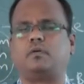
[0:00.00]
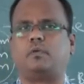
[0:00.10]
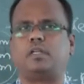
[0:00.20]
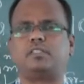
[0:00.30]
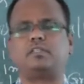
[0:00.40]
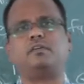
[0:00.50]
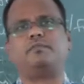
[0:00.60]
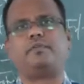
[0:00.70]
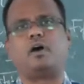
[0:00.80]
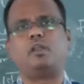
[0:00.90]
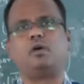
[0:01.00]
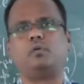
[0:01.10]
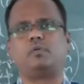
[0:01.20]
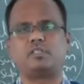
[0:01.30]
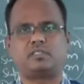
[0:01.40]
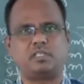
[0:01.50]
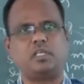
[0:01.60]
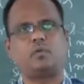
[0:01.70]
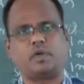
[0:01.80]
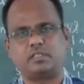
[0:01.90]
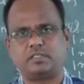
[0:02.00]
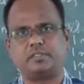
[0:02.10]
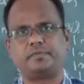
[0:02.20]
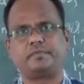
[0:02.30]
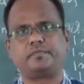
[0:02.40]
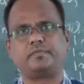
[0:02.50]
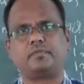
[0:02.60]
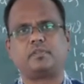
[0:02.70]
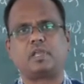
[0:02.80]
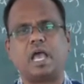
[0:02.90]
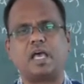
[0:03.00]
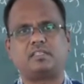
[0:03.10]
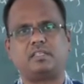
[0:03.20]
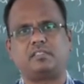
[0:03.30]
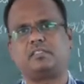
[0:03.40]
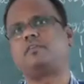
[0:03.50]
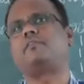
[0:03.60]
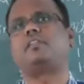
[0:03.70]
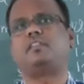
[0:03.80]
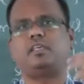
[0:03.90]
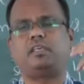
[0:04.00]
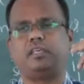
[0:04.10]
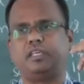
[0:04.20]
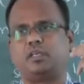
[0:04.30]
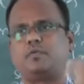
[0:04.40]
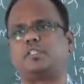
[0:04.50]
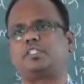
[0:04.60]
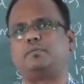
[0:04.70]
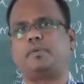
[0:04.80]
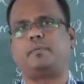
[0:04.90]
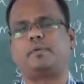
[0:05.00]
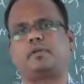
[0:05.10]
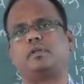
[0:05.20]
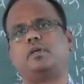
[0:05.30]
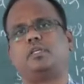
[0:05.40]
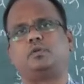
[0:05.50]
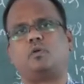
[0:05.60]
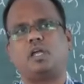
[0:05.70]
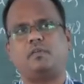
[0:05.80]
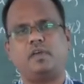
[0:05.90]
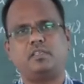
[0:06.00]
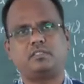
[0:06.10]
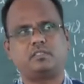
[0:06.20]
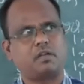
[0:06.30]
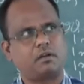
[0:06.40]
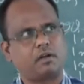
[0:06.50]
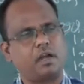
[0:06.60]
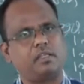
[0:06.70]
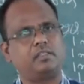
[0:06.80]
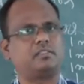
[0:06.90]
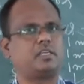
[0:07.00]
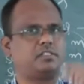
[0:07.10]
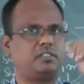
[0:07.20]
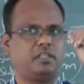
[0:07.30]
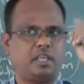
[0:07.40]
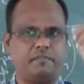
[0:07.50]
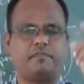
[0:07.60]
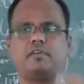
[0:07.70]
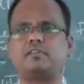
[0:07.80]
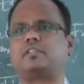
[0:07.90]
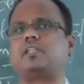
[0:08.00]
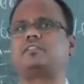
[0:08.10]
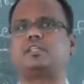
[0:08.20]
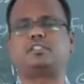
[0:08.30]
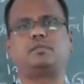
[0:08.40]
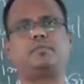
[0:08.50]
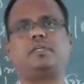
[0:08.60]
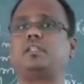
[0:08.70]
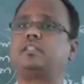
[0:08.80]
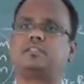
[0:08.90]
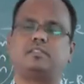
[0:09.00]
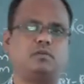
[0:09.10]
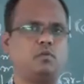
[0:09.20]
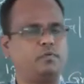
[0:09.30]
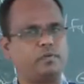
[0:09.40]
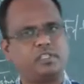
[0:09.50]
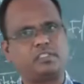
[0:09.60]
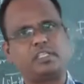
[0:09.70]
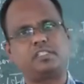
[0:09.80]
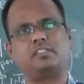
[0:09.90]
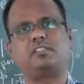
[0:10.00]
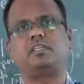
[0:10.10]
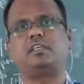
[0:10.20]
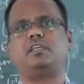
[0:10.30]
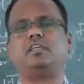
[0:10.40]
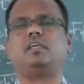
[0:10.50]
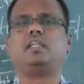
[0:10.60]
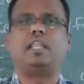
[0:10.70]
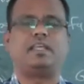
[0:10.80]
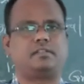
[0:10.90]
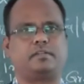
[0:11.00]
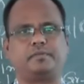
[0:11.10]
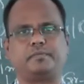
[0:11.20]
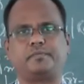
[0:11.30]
what is follow one sequence as it is given in the question paper. You always start writing the section A first, then section B, and this go for the section C later.